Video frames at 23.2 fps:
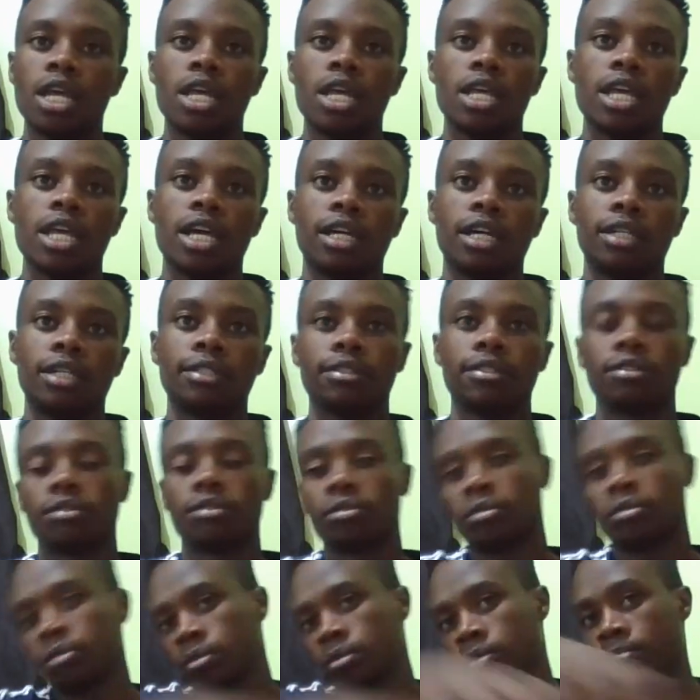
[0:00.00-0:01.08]
Yeah,
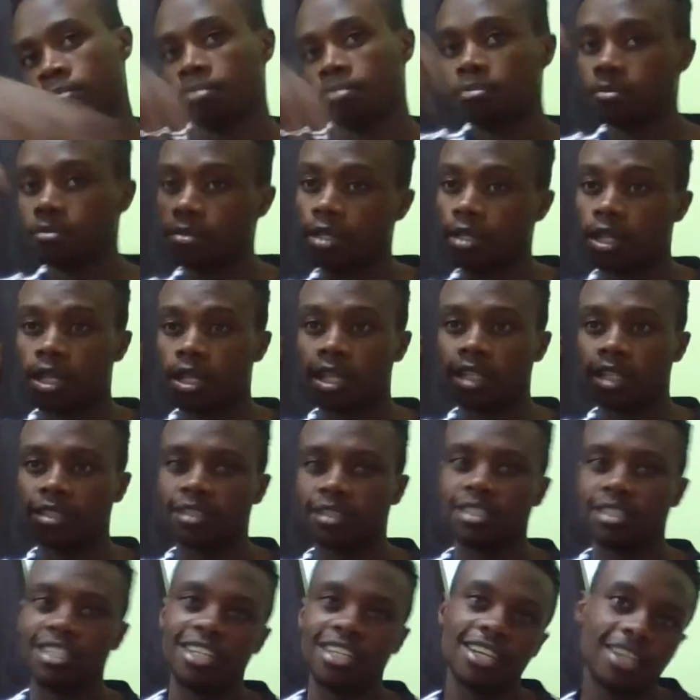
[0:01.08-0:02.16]
so
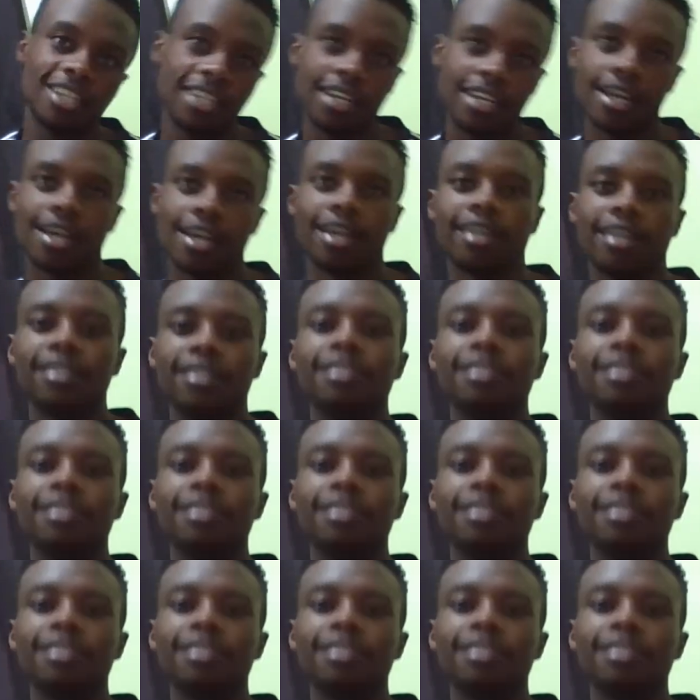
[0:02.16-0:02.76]
that's the end.